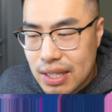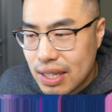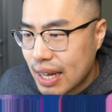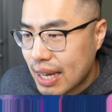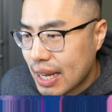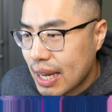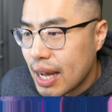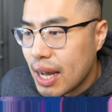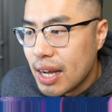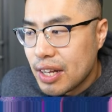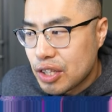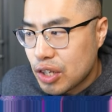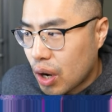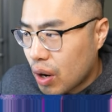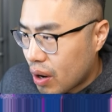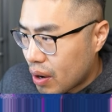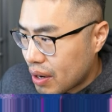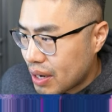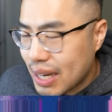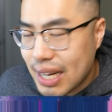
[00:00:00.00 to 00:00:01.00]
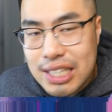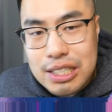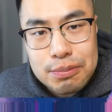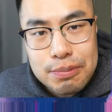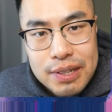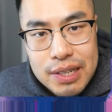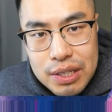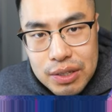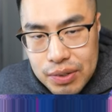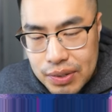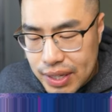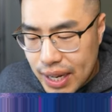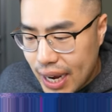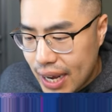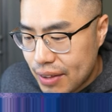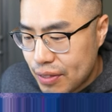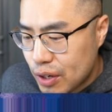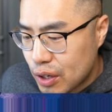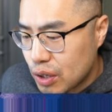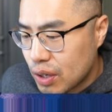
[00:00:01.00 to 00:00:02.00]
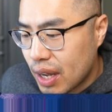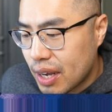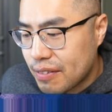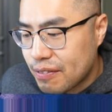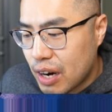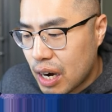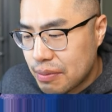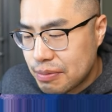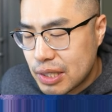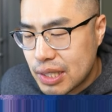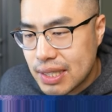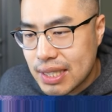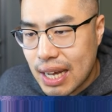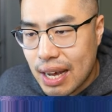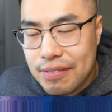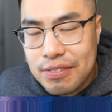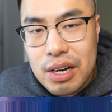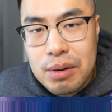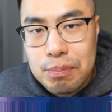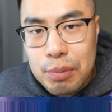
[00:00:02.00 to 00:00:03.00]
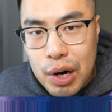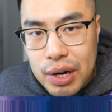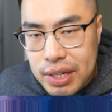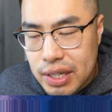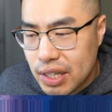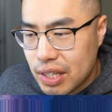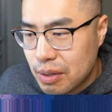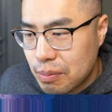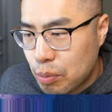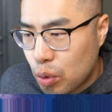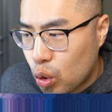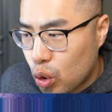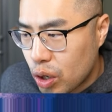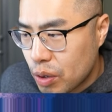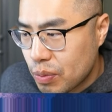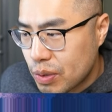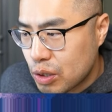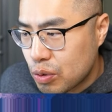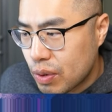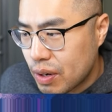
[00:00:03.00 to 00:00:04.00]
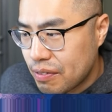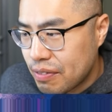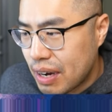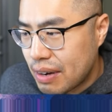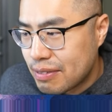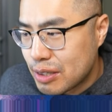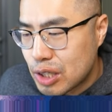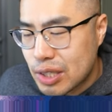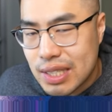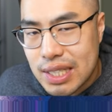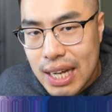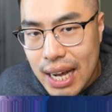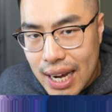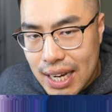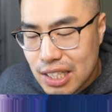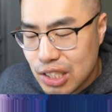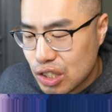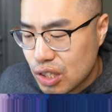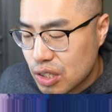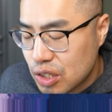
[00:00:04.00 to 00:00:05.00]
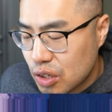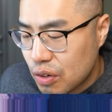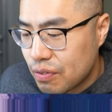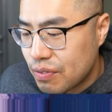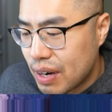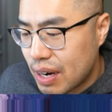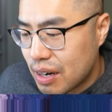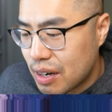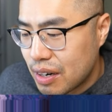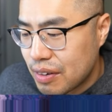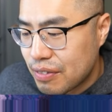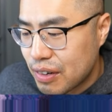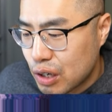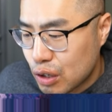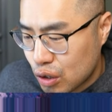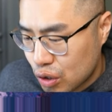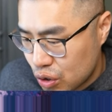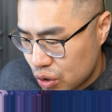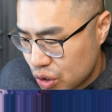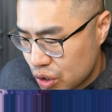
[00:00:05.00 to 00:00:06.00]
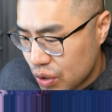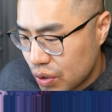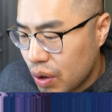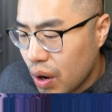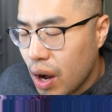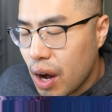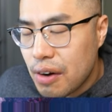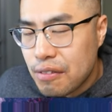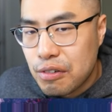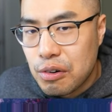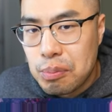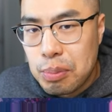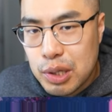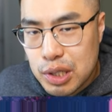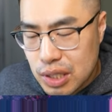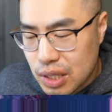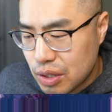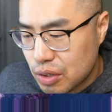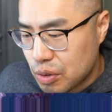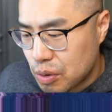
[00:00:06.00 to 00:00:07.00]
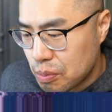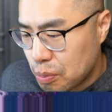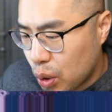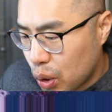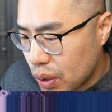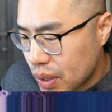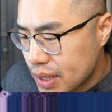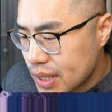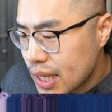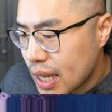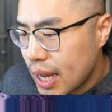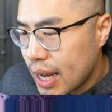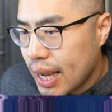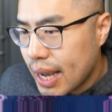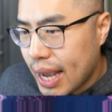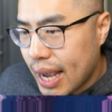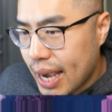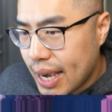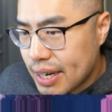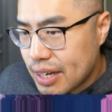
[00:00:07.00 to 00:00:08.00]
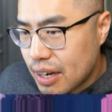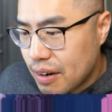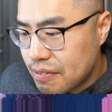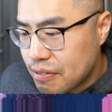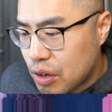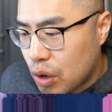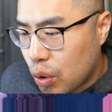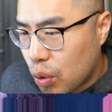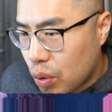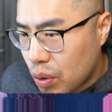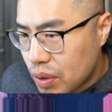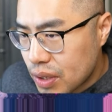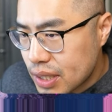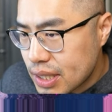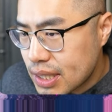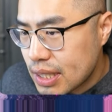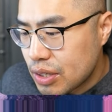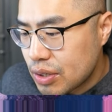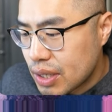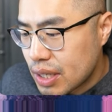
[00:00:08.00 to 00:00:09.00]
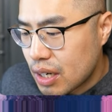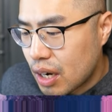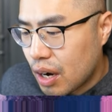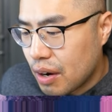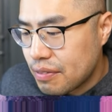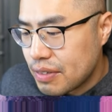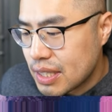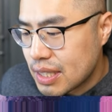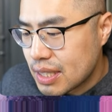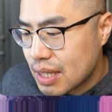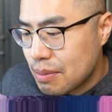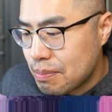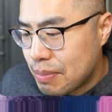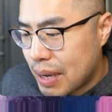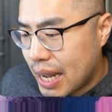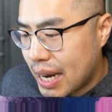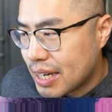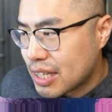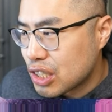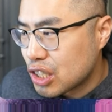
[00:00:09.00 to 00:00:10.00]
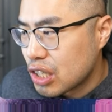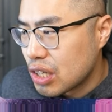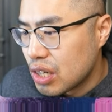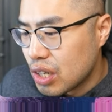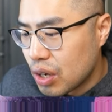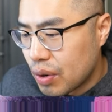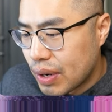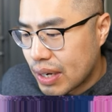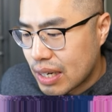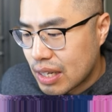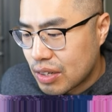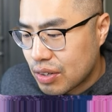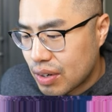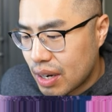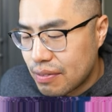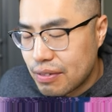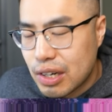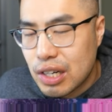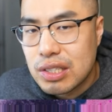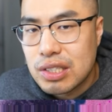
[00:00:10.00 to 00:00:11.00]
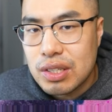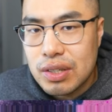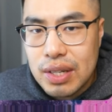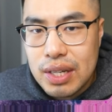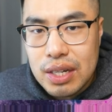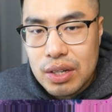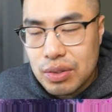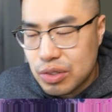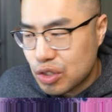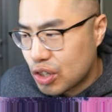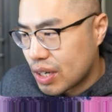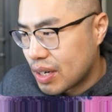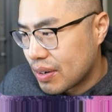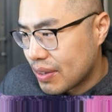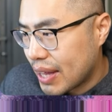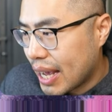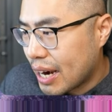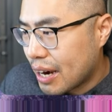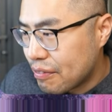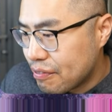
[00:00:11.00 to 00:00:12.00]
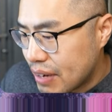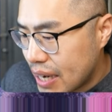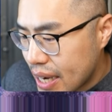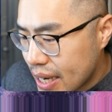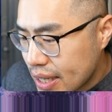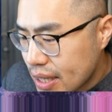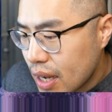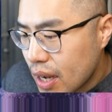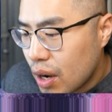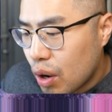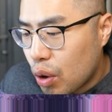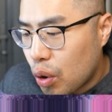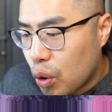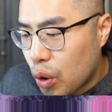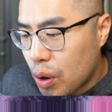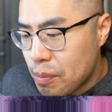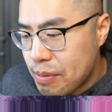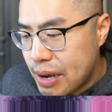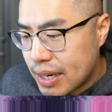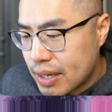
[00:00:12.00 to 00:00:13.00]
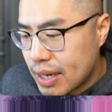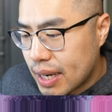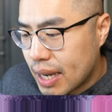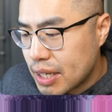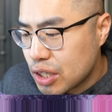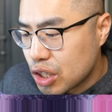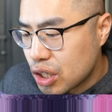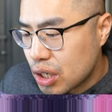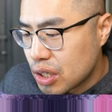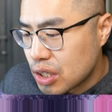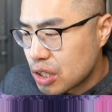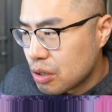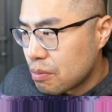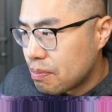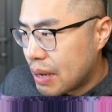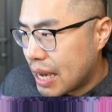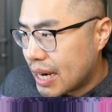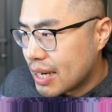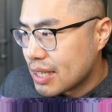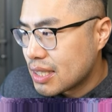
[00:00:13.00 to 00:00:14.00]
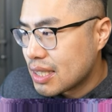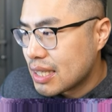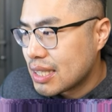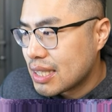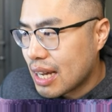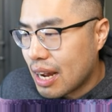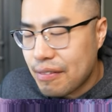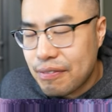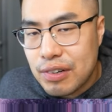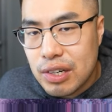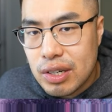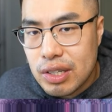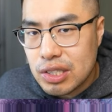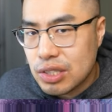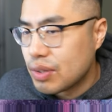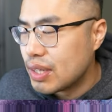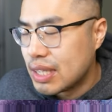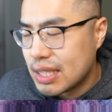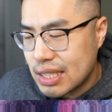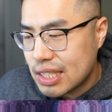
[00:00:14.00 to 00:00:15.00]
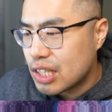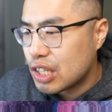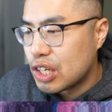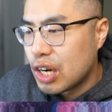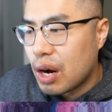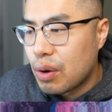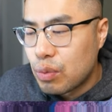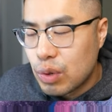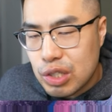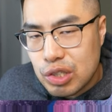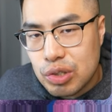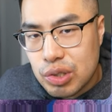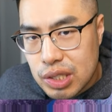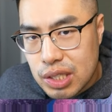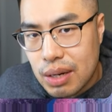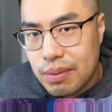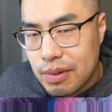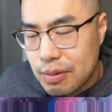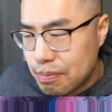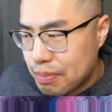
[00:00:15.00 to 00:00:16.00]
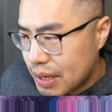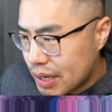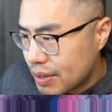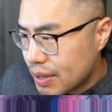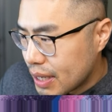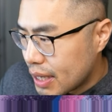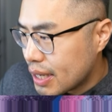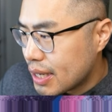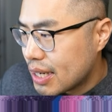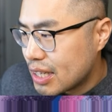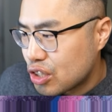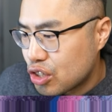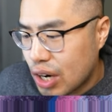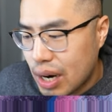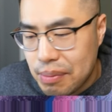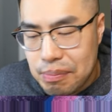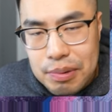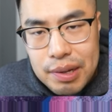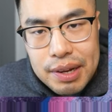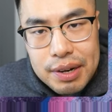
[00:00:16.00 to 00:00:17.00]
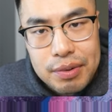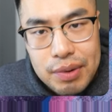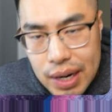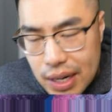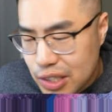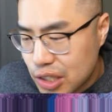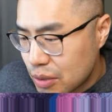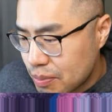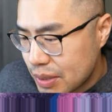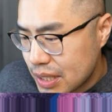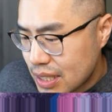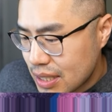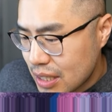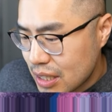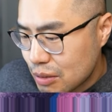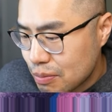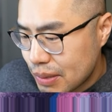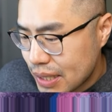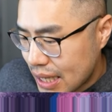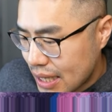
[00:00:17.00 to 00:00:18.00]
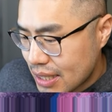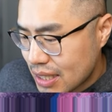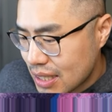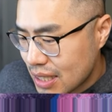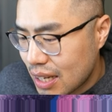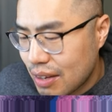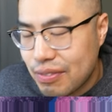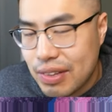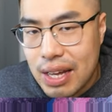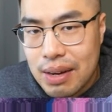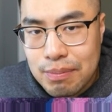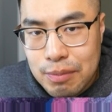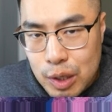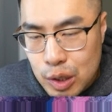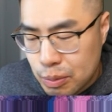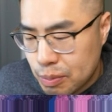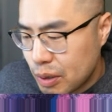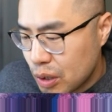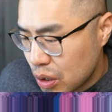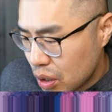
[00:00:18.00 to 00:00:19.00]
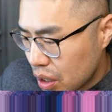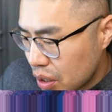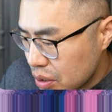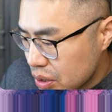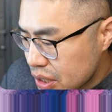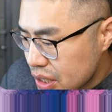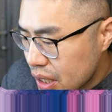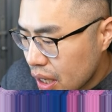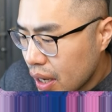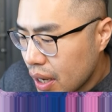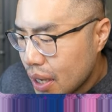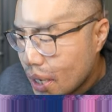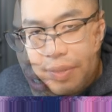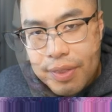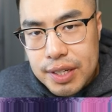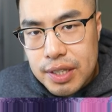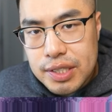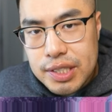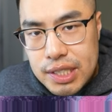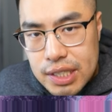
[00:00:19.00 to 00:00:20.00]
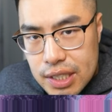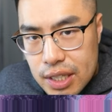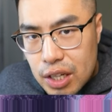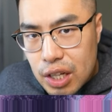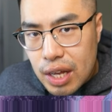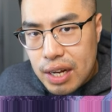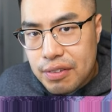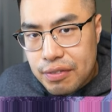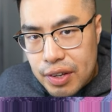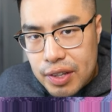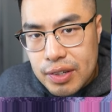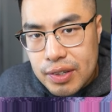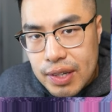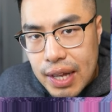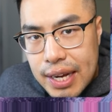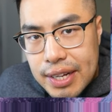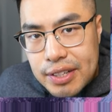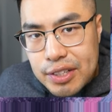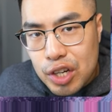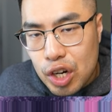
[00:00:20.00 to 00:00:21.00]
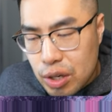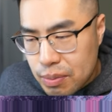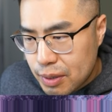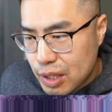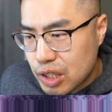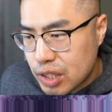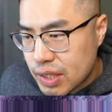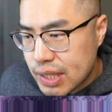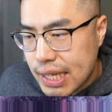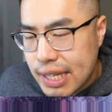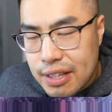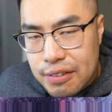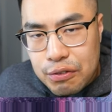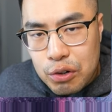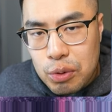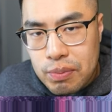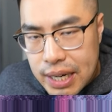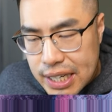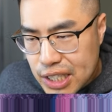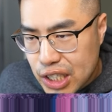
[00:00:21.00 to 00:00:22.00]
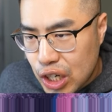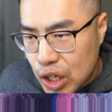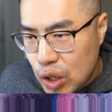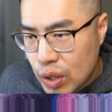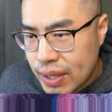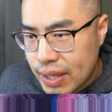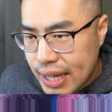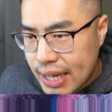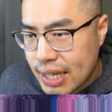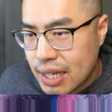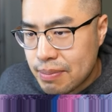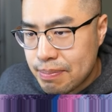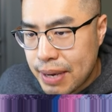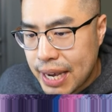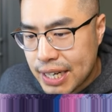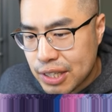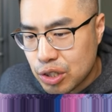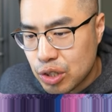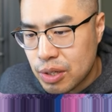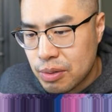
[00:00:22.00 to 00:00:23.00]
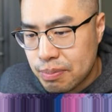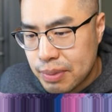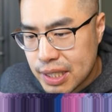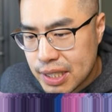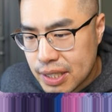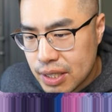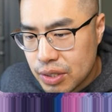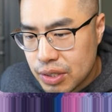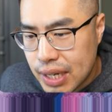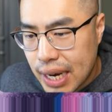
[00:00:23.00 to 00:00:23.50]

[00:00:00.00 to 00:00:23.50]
Like Dark, SP Little Knight, there are a lot of options. Having a body on the board with 2500 attack is also very, very crucial for pushing through boards. And of course, you can obviously banish the low out of the graveyard so they don't trigger that effect. Or better yet, you could also banish the Saphira so they just cannot ritual summon, period, and try and play around your Bystials potentially if they have multiple lows. There's just a lot of other light and dark monsters in the format generally that you can banish with the Bystials.